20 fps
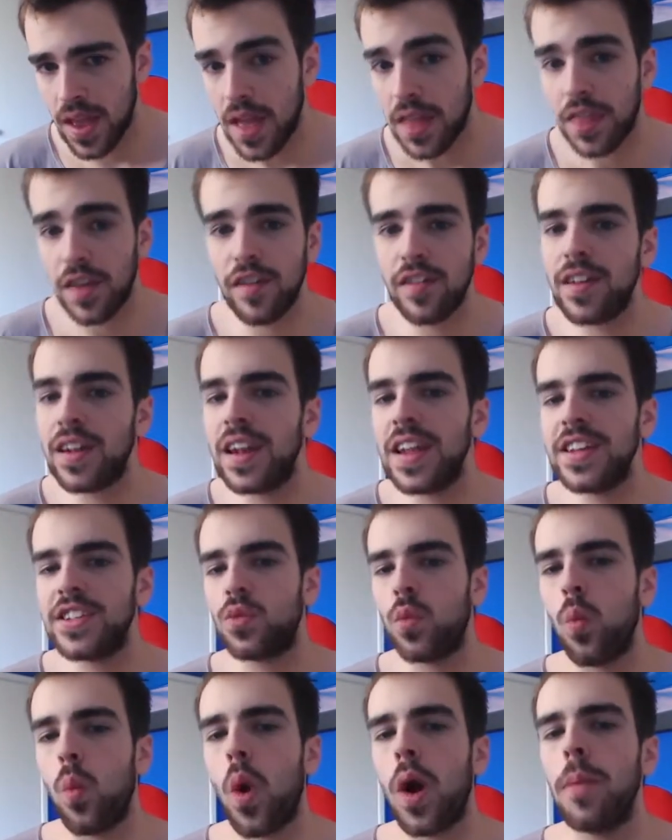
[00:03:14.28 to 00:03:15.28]
There are at
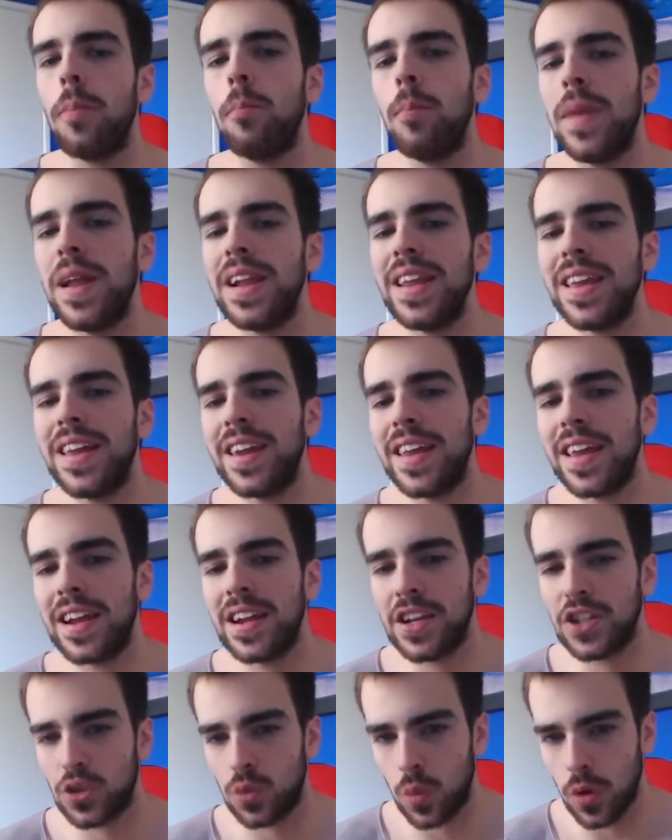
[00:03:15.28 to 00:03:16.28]
least 1 million
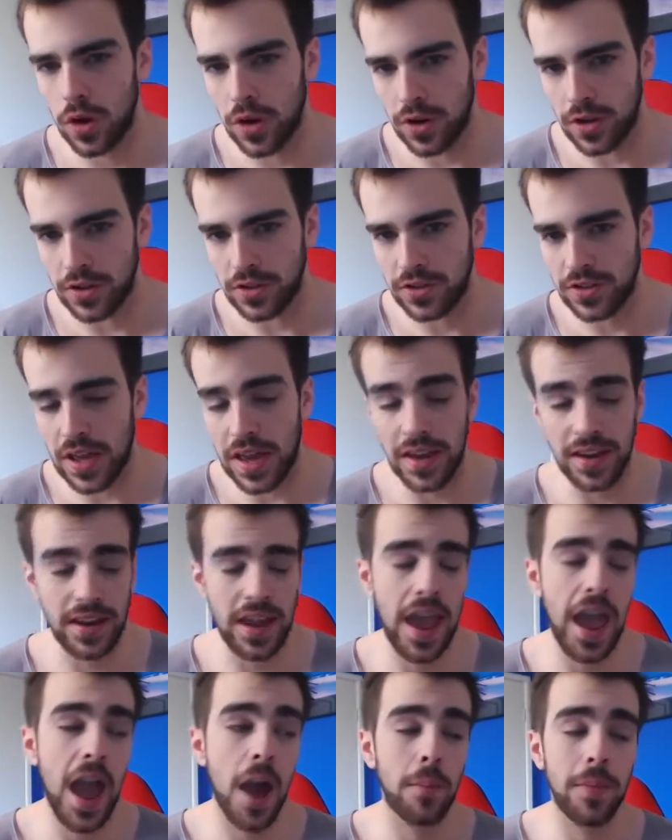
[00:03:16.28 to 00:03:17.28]
English words, and
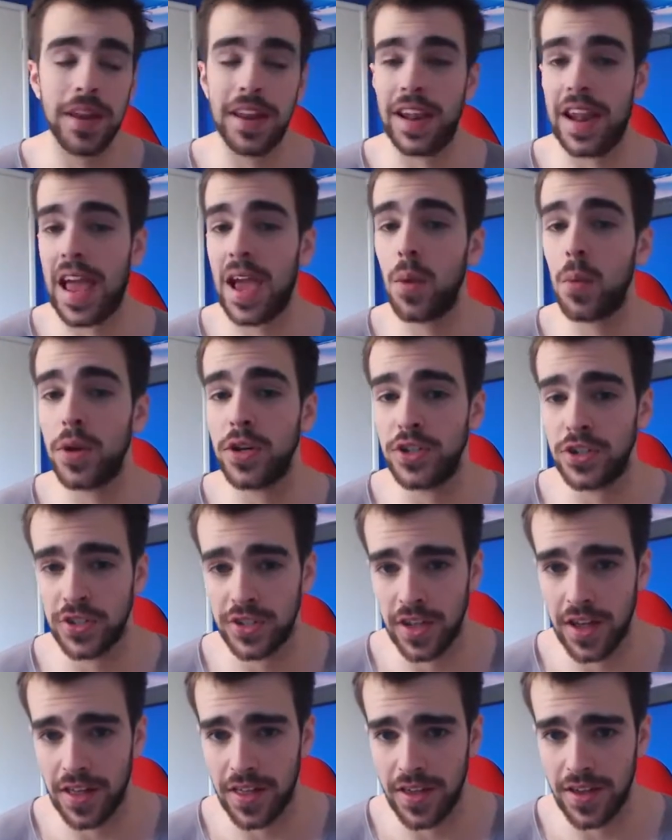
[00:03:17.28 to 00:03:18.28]
how many languages
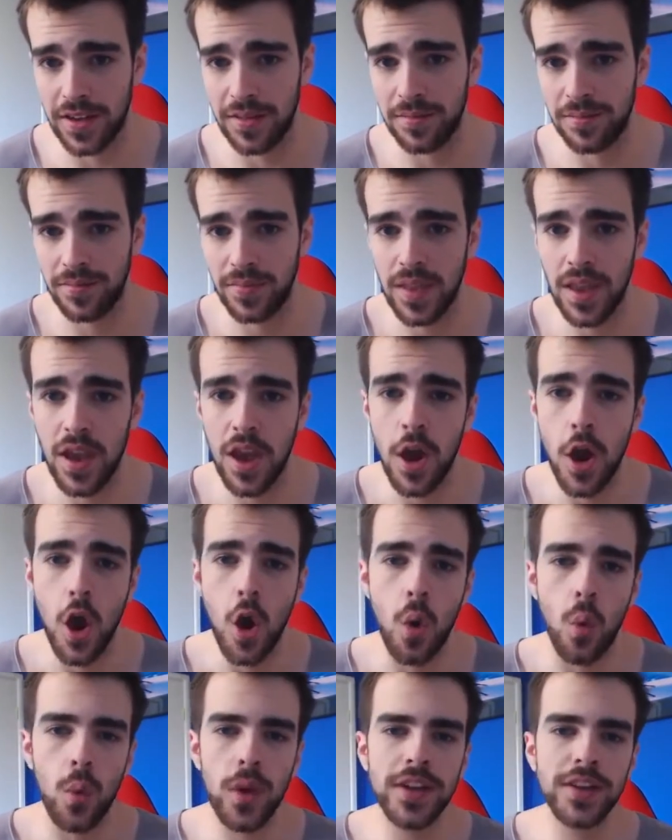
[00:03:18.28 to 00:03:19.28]
are there?
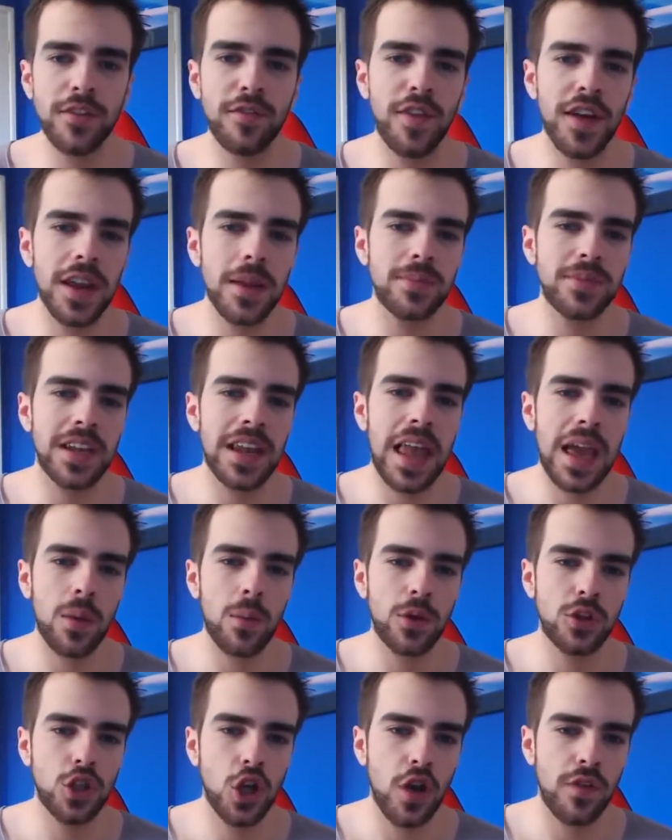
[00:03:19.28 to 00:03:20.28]
We developed
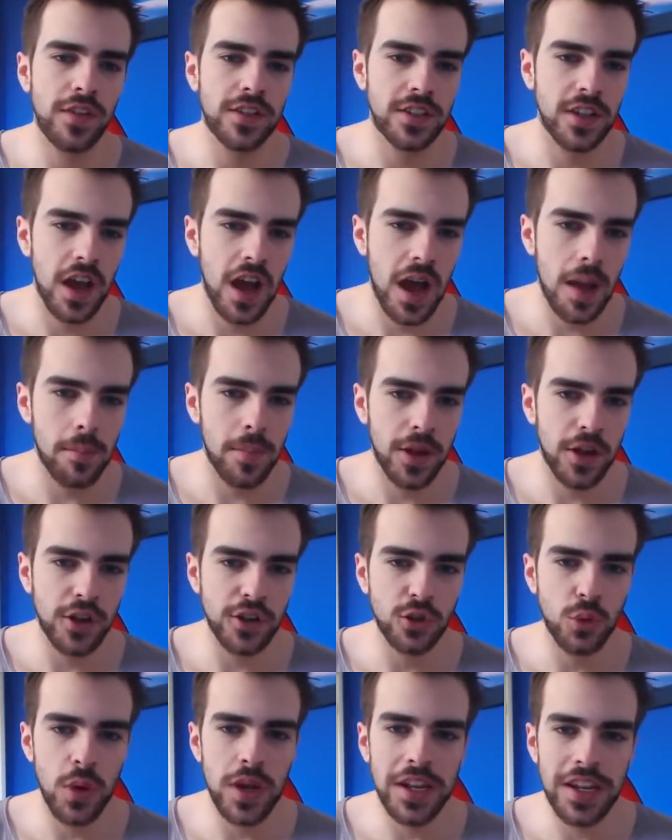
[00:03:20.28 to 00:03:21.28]
language over time
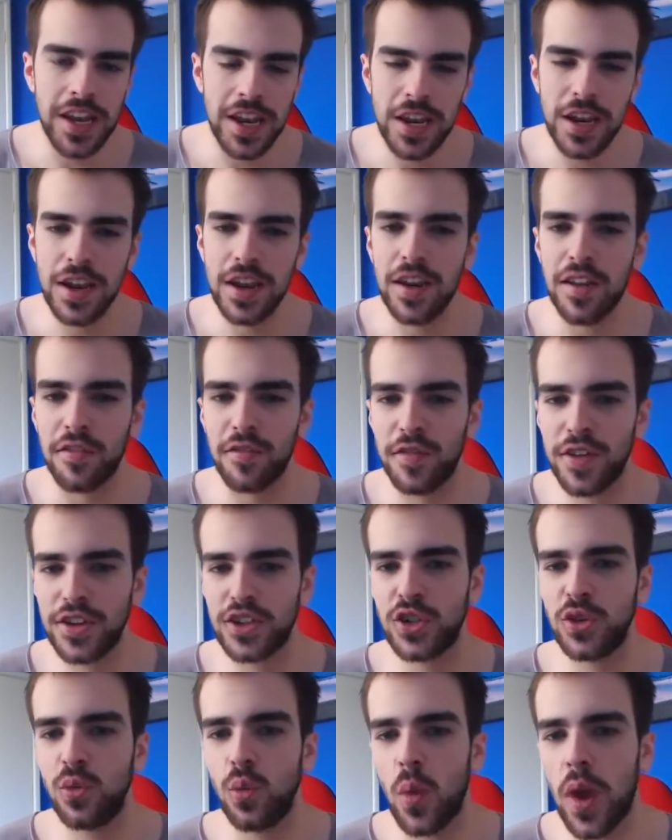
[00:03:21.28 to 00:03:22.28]
because we needed an
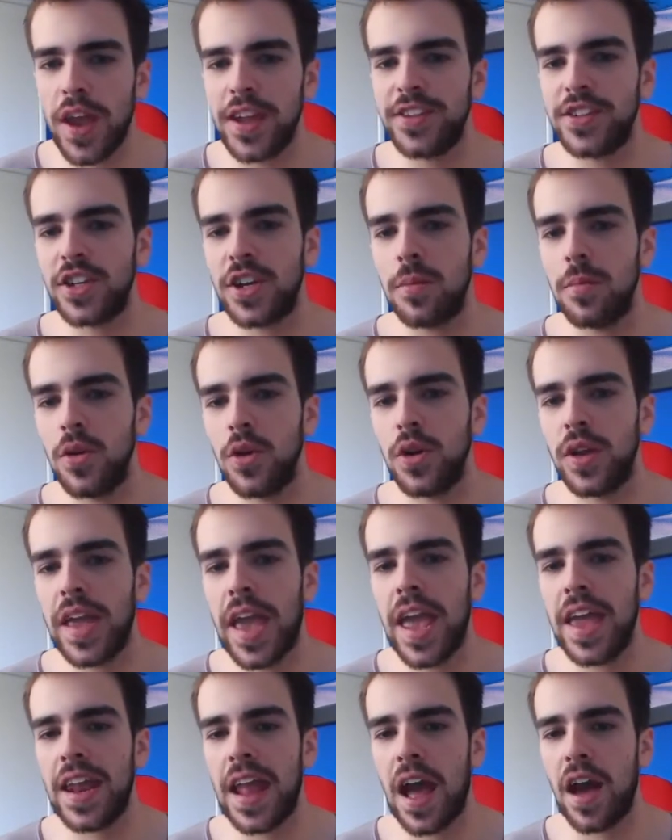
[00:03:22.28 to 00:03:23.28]
efficient way to
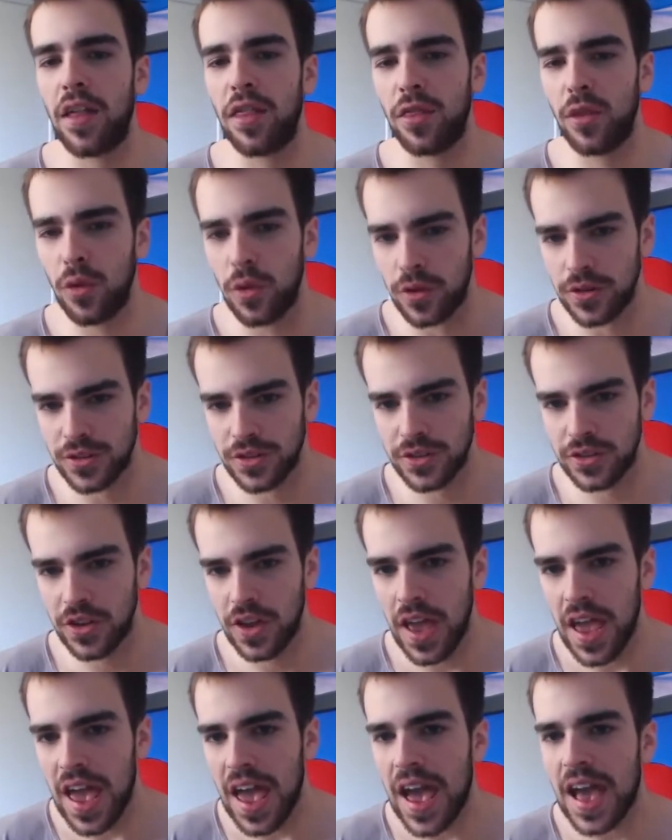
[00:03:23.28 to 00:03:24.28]
communicate our thoughts.
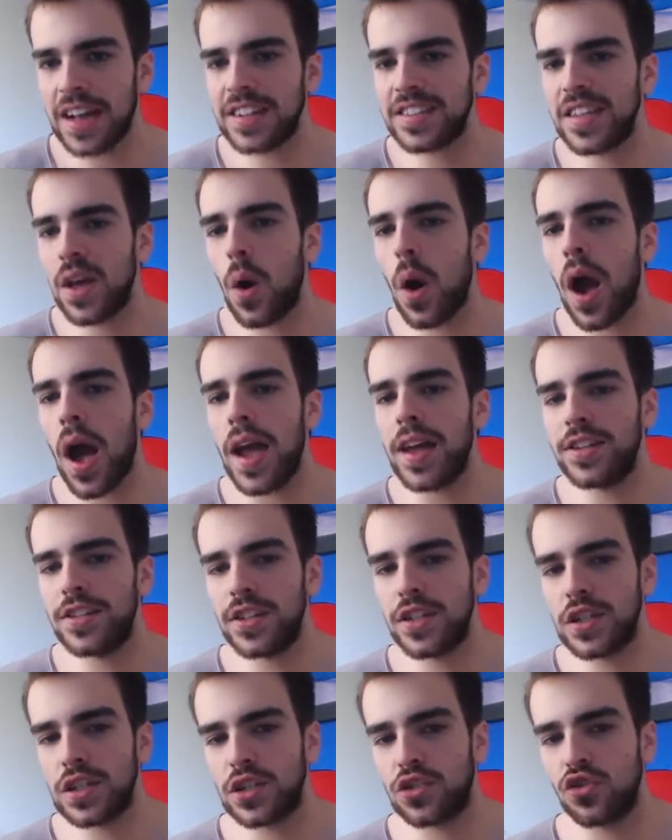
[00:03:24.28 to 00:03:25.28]
As our
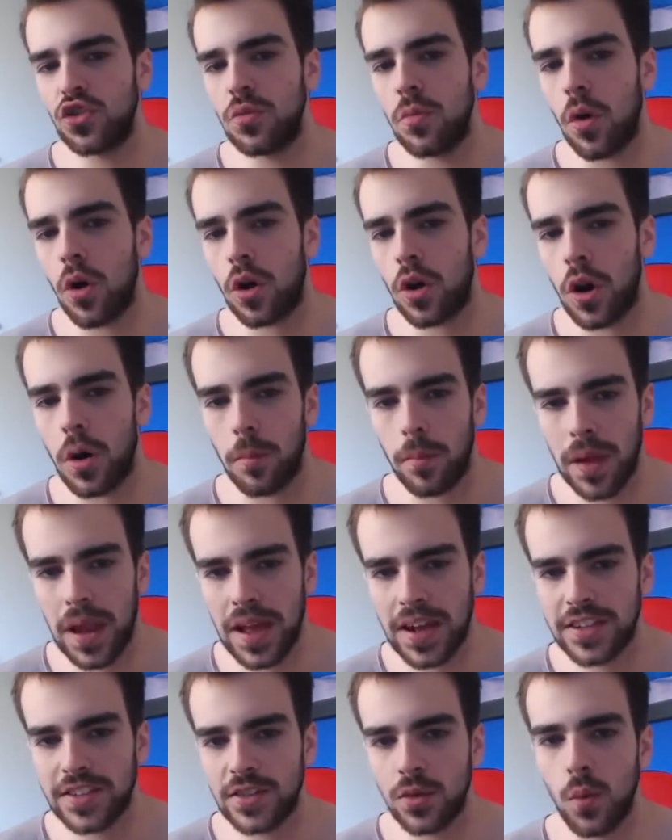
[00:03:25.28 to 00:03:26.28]
ideas grew more
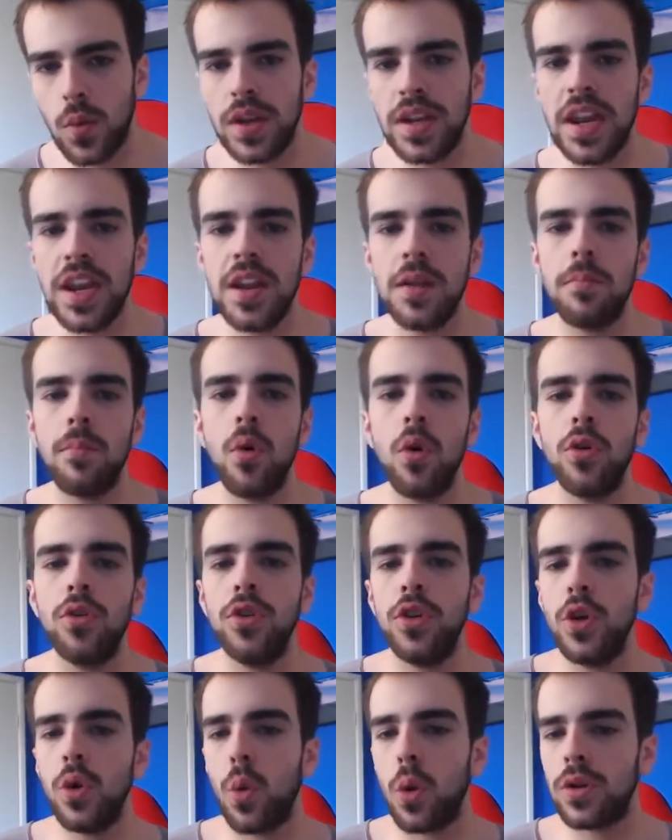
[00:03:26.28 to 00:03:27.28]
complex, we needed more
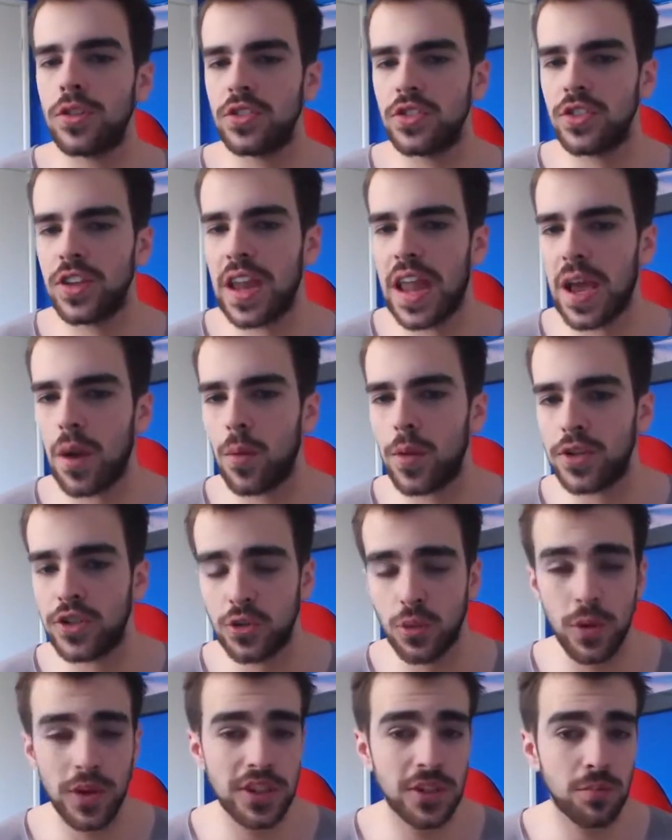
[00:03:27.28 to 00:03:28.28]
nuanced language
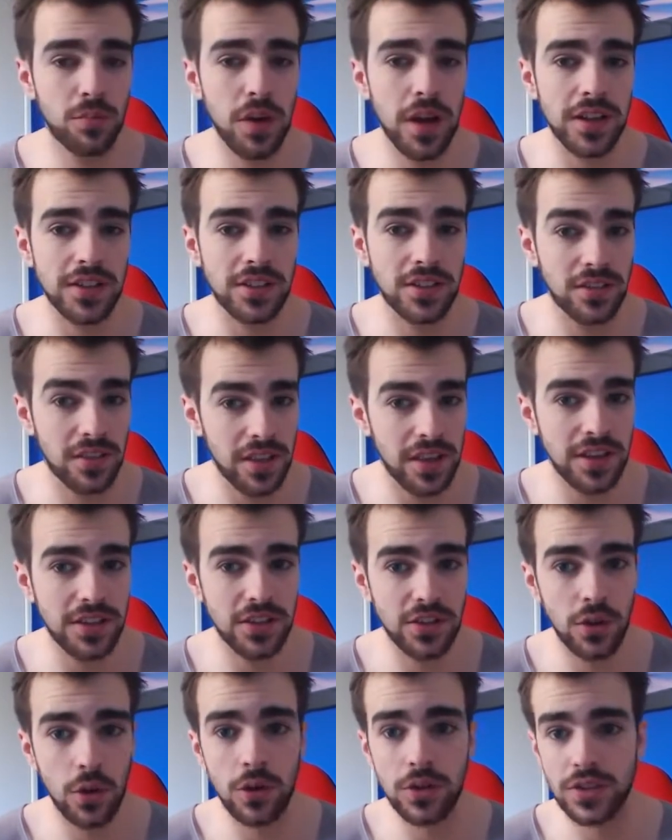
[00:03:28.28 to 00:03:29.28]
to express these
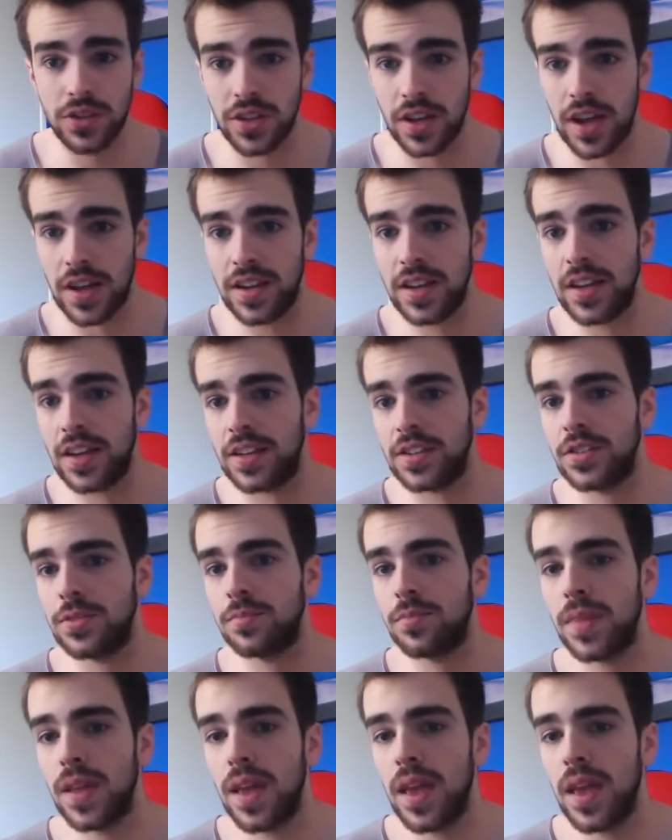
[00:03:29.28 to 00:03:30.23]
thoughts and ideas.